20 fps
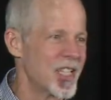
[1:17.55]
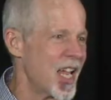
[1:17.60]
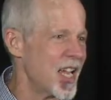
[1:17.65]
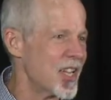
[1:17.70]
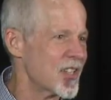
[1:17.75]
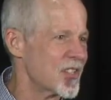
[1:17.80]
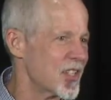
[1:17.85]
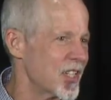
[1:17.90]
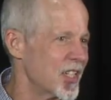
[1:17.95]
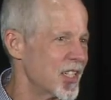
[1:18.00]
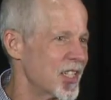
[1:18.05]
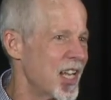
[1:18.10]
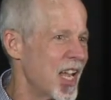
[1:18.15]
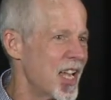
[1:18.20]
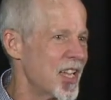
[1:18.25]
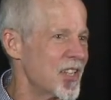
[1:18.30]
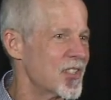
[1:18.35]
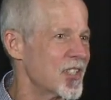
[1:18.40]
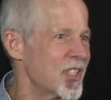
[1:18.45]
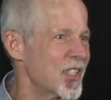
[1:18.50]
dance and
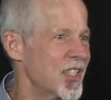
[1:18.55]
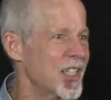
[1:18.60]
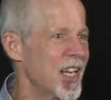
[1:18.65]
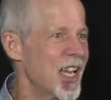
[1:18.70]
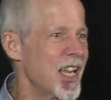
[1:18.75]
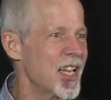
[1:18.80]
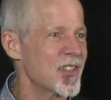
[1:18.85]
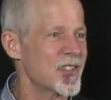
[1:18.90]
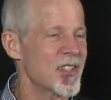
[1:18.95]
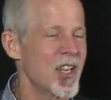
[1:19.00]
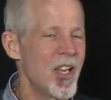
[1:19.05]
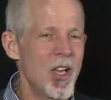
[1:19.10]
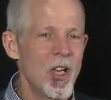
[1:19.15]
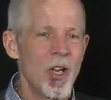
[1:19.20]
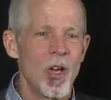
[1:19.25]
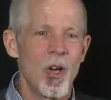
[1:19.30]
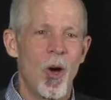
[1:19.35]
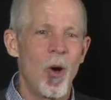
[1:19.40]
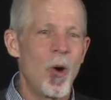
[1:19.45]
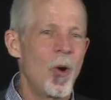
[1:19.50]
dance and
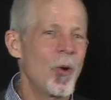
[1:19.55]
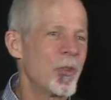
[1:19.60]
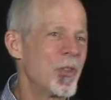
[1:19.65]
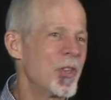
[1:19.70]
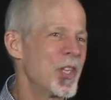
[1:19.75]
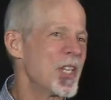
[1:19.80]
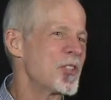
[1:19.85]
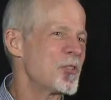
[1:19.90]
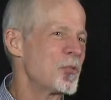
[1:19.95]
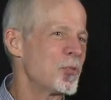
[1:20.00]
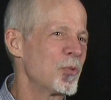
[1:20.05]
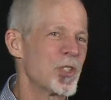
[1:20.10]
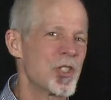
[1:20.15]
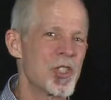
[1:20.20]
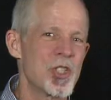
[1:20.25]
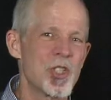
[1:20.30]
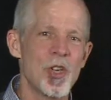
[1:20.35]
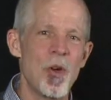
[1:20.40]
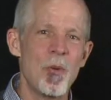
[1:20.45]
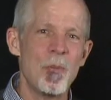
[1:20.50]
dance. Oh, this was
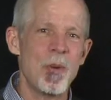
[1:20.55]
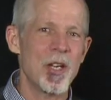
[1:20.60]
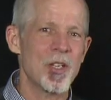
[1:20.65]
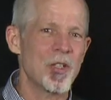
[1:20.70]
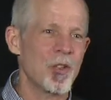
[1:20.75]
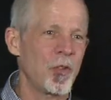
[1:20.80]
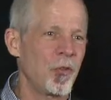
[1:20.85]
so much